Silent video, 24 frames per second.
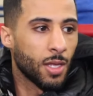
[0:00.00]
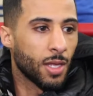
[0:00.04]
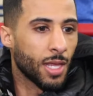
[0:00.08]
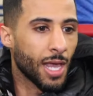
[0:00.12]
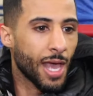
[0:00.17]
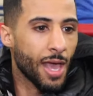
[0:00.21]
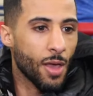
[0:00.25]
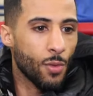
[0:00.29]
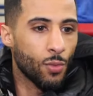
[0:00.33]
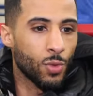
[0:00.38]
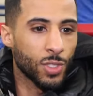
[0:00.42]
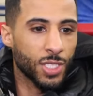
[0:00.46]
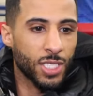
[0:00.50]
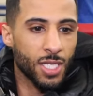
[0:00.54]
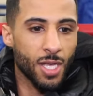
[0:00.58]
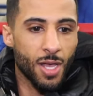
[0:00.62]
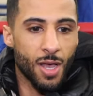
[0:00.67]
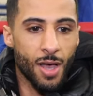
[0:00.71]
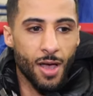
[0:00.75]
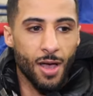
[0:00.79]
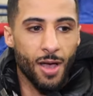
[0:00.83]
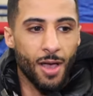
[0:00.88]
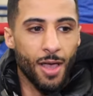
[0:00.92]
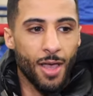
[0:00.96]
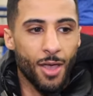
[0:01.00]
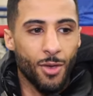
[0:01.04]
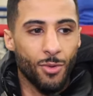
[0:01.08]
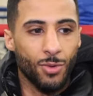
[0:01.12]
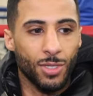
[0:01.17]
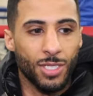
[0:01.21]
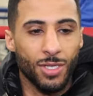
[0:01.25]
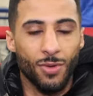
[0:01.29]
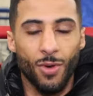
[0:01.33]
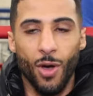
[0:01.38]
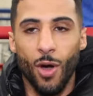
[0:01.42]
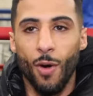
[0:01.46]
yeah, it was uh,
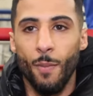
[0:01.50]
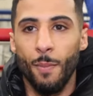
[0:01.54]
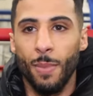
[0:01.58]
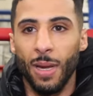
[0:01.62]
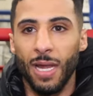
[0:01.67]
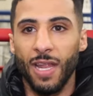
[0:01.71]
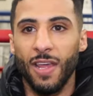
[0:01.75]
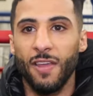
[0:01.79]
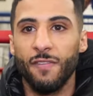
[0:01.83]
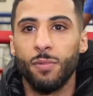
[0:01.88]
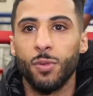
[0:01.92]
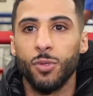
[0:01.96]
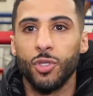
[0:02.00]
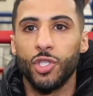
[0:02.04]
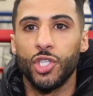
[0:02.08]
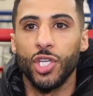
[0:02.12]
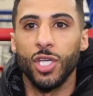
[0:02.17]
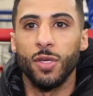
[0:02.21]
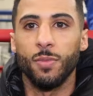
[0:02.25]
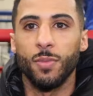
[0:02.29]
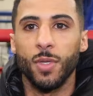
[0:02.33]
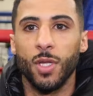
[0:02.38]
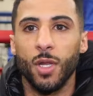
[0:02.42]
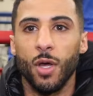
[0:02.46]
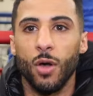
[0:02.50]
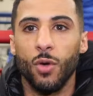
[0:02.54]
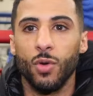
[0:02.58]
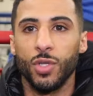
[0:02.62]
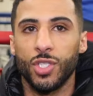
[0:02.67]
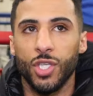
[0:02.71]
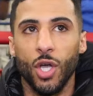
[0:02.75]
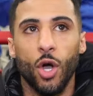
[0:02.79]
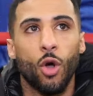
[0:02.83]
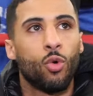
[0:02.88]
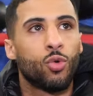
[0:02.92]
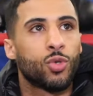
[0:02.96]
the unbelievable gym. You know,
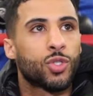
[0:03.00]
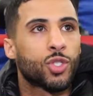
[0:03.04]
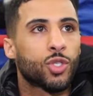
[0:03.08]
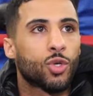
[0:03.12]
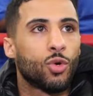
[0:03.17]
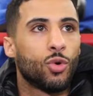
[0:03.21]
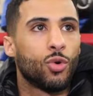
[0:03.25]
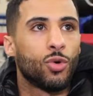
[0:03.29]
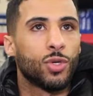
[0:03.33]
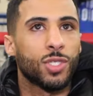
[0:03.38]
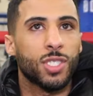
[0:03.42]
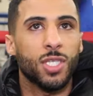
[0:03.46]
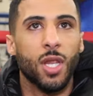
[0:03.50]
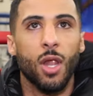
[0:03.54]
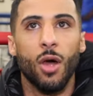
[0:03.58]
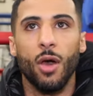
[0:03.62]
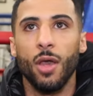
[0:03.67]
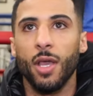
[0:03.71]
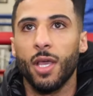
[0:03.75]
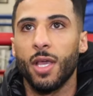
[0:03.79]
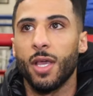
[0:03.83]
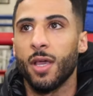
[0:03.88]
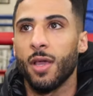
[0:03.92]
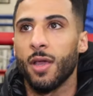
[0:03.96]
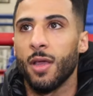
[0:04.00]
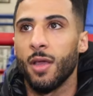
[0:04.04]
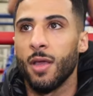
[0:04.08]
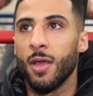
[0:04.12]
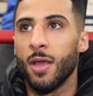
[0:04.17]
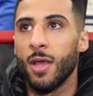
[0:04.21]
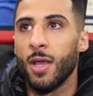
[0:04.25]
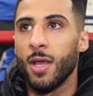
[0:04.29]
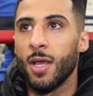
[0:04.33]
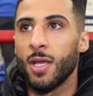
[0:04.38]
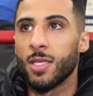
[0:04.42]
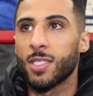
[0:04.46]
it's old course It's like
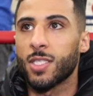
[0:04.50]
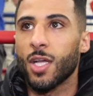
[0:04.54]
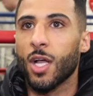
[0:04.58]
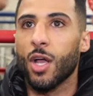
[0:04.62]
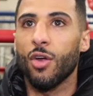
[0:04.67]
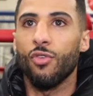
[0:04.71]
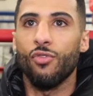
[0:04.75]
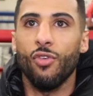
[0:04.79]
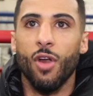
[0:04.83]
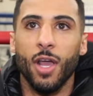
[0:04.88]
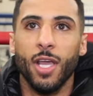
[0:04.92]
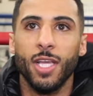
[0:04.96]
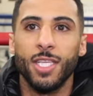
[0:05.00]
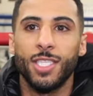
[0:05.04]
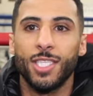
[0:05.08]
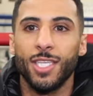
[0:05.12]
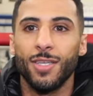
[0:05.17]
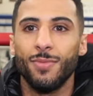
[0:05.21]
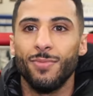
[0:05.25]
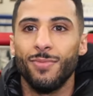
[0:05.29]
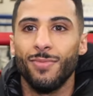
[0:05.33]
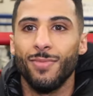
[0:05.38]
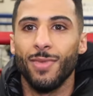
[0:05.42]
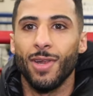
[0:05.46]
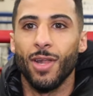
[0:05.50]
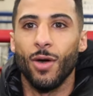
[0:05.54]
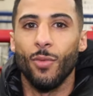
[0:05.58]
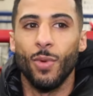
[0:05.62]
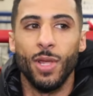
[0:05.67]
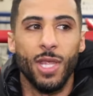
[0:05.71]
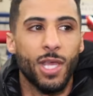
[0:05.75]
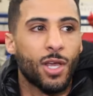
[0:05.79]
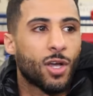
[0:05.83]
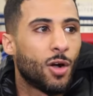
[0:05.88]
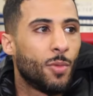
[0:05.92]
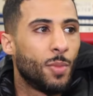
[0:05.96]
it's like a rocky gym. Like
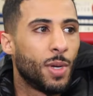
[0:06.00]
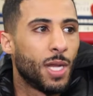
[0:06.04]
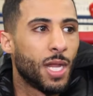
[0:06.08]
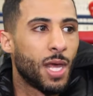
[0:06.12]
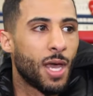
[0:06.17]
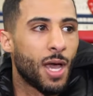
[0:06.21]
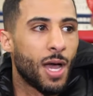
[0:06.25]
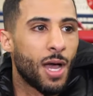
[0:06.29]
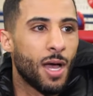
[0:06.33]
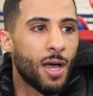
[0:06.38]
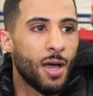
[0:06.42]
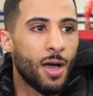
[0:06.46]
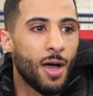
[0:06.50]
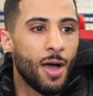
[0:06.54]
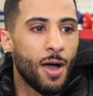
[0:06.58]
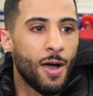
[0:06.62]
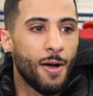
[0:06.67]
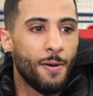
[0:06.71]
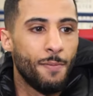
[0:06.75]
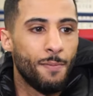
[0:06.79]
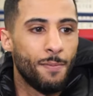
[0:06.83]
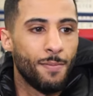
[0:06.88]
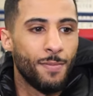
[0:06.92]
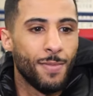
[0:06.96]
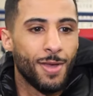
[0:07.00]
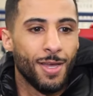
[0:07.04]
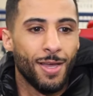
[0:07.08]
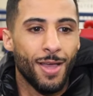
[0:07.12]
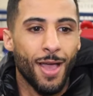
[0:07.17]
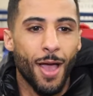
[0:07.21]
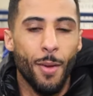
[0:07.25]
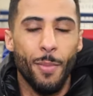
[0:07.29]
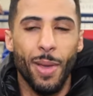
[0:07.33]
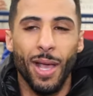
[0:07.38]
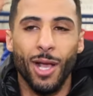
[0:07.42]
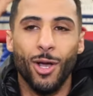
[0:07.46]
when you come in here, um,
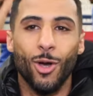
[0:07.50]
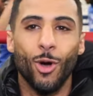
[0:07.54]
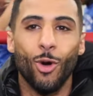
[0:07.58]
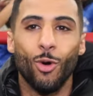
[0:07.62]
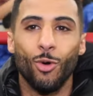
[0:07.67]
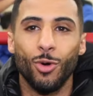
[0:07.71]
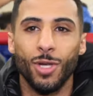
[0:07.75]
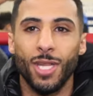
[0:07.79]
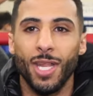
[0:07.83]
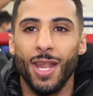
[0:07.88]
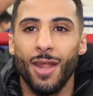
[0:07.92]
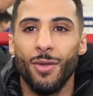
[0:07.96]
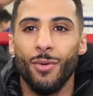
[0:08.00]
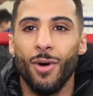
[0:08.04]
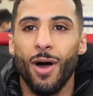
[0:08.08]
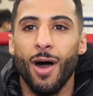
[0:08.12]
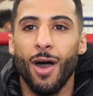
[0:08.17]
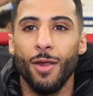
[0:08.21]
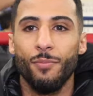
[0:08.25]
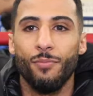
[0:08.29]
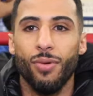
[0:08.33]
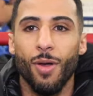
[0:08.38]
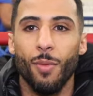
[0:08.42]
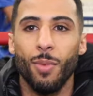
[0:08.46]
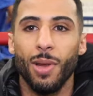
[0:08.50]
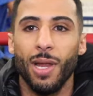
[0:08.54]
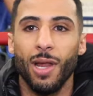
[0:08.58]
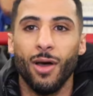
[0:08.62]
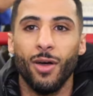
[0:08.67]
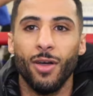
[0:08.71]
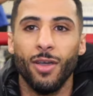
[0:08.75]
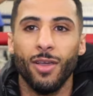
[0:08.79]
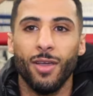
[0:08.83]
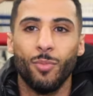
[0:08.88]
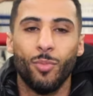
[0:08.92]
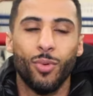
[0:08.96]
a bit colder than I'd probably
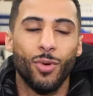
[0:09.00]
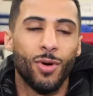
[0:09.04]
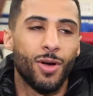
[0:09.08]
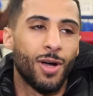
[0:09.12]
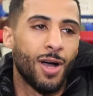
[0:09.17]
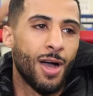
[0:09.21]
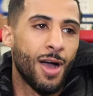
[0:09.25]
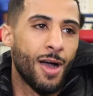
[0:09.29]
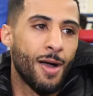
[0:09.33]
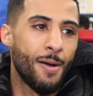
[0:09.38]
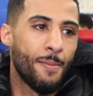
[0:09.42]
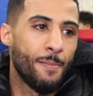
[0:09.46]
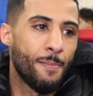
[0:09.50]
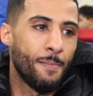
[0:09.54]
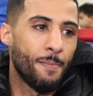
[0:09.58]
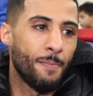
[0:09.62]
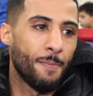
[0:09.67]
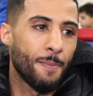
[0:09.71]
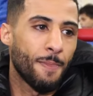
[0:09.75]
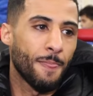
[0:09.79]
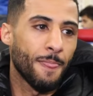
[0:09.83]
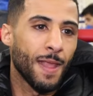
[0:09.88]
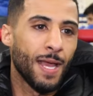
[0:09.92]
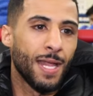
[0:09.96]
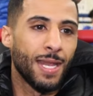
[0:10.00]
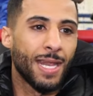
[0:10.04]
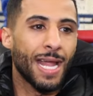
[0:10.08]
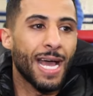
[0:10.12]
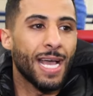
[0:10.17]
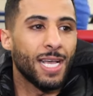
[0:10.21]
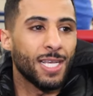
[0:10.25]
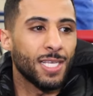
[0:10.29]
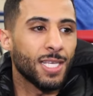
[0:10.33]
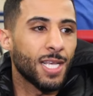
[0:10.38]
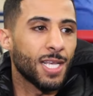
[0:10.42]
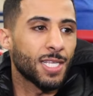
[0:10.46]
like, but um,
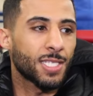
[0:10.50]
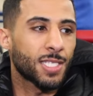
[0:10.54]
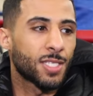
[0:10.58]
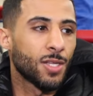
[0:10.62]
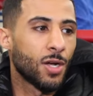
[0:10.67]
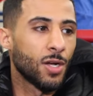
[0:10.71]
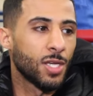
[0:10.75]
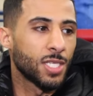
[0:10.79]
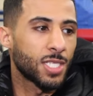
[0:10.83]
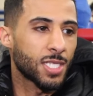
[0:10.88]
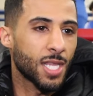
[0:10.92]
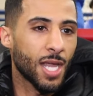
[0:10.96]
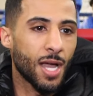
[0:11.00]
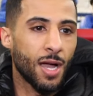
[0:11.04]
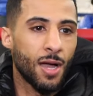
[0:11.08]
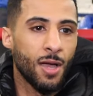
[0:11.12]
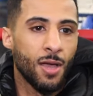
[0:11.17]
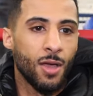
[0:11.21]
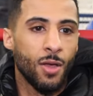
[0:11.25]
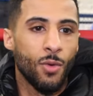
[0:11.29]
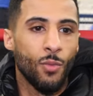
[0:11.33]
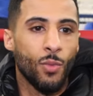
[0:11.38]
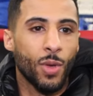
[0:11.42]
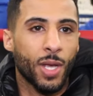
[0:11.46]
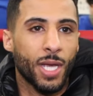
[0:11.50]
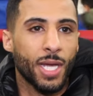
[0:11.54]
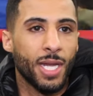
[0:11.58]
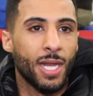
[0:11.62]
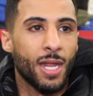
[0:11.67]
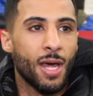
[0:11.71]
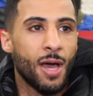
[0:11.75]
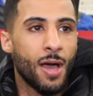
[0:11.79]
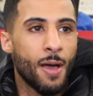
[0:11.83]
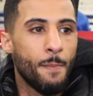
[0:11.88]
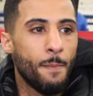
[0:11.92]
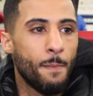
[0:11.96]
now it's nice that we
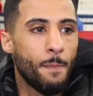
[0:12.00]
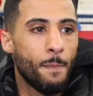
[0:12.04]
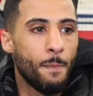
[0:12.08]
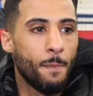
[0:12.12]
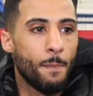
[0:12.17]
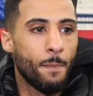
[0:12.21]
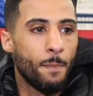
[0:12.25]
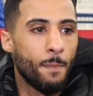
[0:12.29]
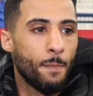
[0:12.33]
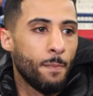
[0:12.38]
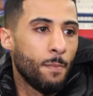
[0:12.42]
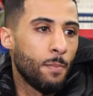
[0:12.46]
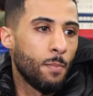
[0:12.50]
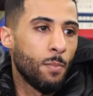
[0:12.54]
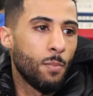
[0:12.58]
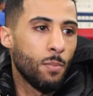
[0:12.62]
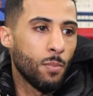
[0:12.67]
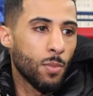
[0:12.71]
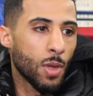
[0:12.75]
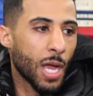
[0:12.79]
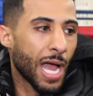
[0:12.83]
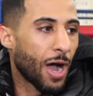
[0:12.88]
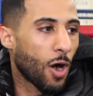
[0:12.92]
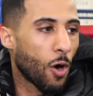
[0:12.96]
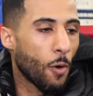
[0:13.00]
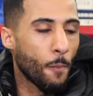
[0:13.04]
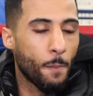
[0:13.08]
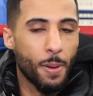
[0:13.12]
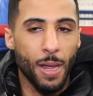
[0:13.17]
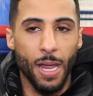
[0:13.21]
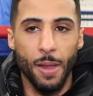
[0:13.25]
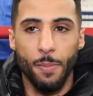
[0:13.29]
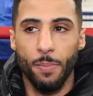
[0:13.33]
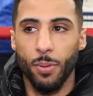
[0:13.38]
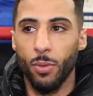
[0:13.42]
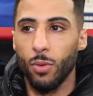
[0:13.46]
can um, help
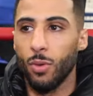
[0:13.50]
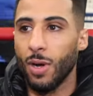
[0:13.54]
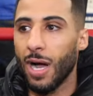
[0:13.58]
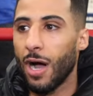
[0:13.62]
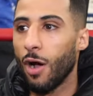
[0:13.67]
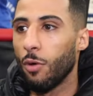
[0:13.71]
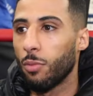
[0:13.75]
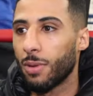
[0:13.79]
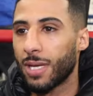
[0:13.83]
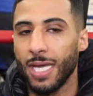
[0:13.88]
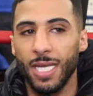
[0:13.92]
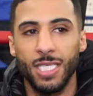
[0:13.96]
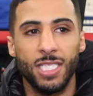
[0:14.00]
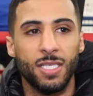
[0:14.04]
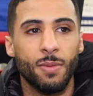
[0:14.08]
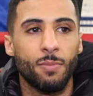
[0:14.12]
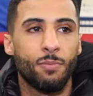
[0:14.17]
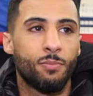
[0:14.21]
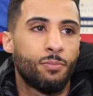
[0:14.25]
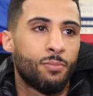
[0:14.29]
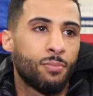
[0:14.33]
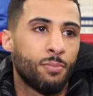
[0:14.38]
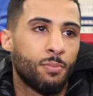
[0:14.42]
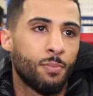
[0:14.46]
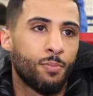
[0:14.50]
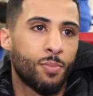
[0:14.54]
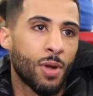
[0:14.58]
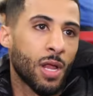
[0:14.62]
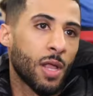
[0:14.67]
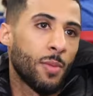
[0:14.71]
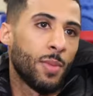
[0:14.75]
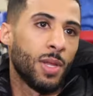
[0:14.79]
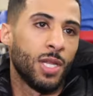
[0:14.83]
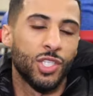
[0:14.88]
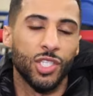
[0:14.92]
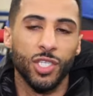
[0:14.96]
people, help kids, and bring
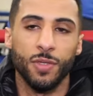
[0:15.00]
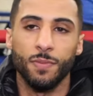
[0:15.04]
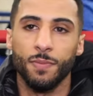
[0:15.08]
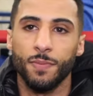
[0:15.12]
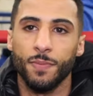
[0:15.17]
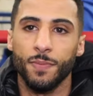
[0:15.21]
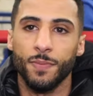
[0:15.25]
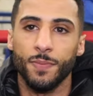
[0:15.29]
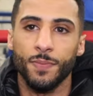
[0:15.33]
them in the gym.